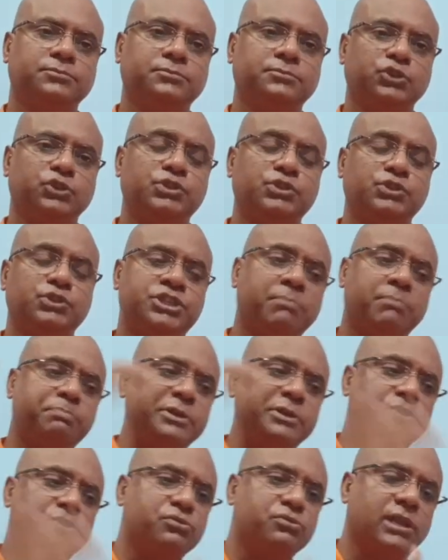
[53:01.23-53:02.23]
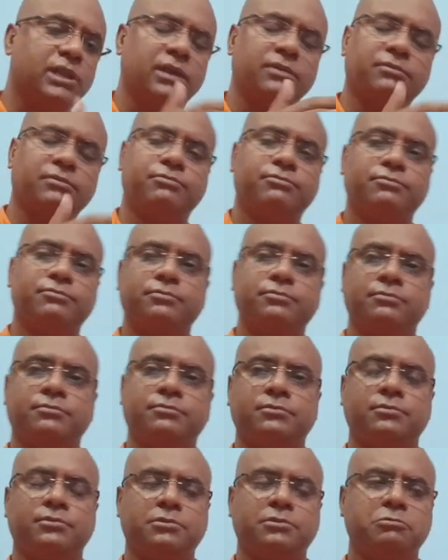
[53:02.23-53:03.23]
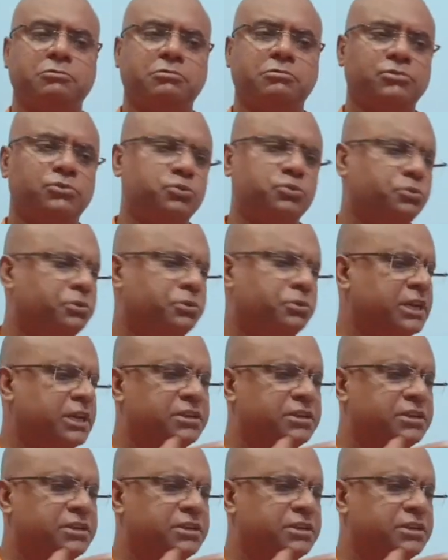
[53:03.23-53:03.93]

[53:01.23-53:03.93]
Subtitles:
We jump into life to get